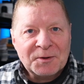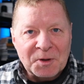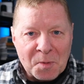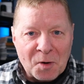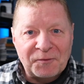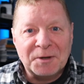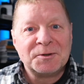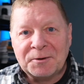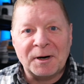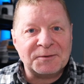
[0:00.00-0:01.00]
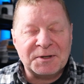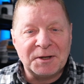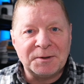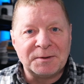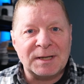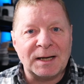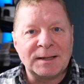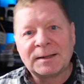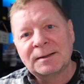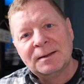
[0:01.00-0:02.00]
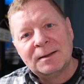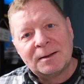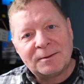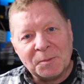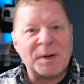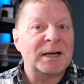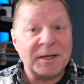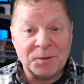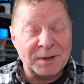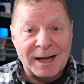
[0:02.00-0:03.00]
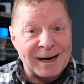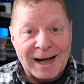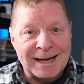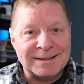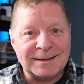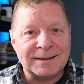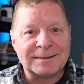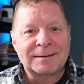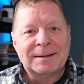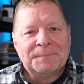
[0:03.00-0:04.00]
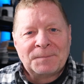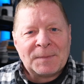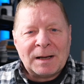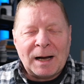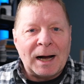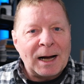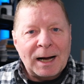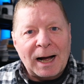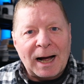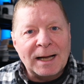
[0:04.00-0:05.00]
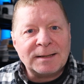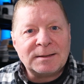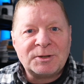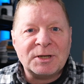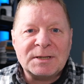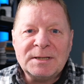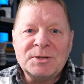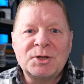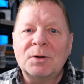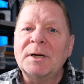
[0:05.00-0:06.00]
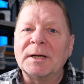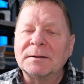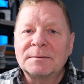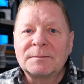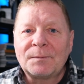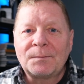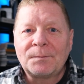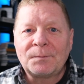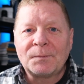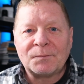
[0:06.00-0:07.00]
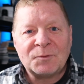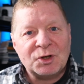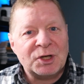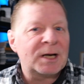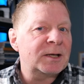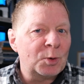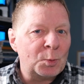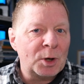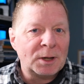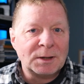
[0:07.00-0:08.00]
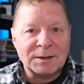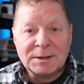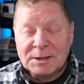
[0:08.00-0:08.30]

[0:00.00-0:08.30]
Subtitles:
The more photographs that you take, the better you'll get at it, and just enjoy it. Share your work.